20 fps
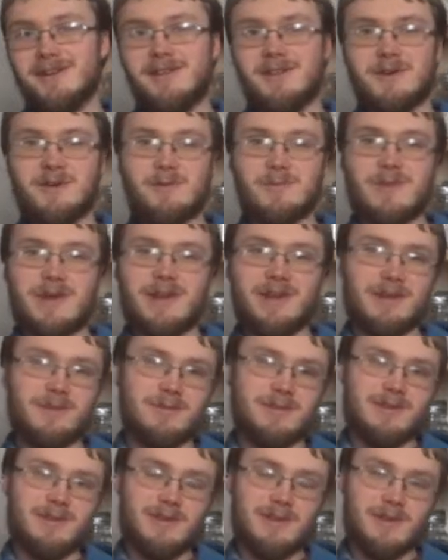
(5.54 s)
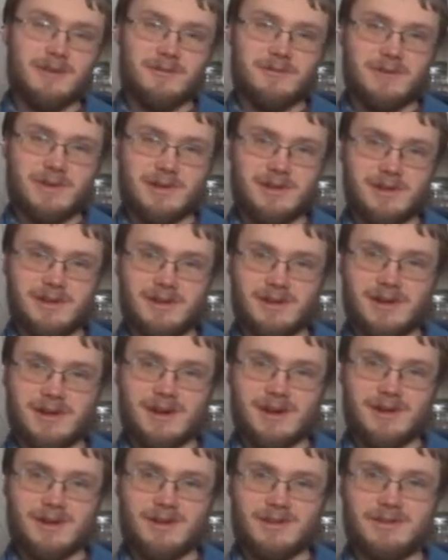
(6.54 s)
Hello, my name is Theo
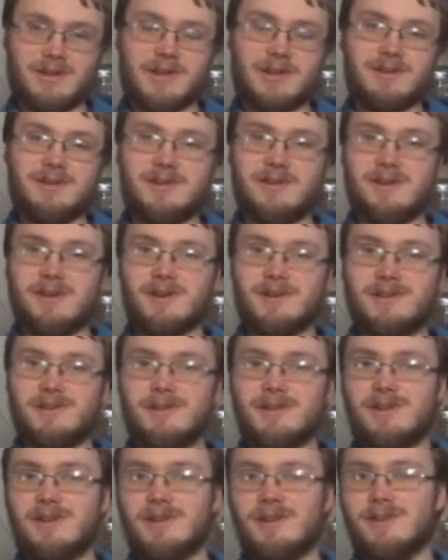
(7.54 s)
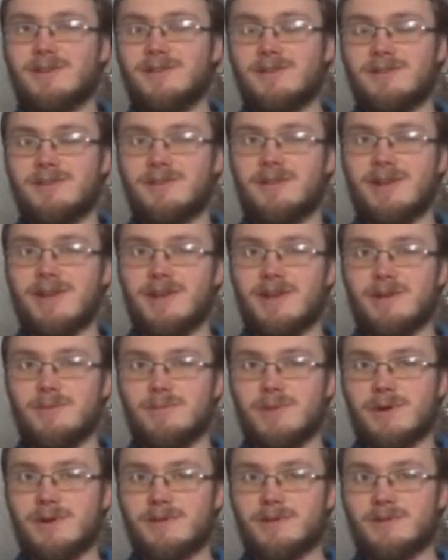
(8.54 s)
Wiederkehr, and I'd like to talk to you today
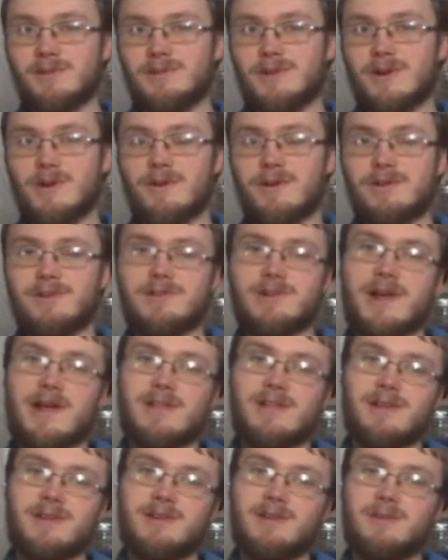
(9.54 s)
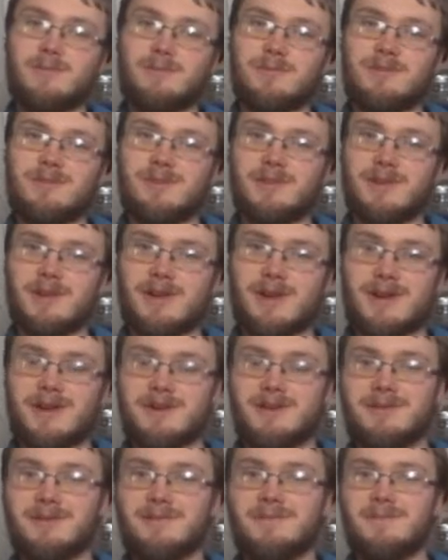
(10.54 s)
about growing dry legumes in the
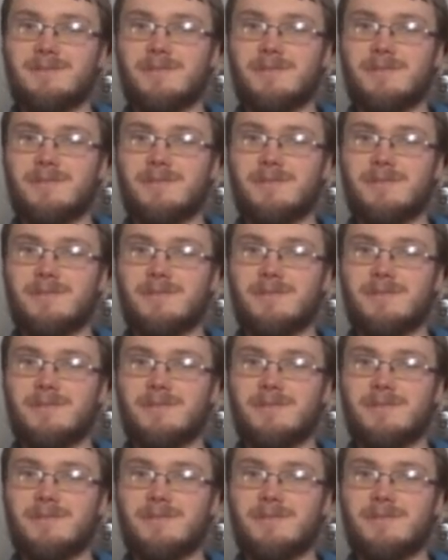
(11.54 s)
garden.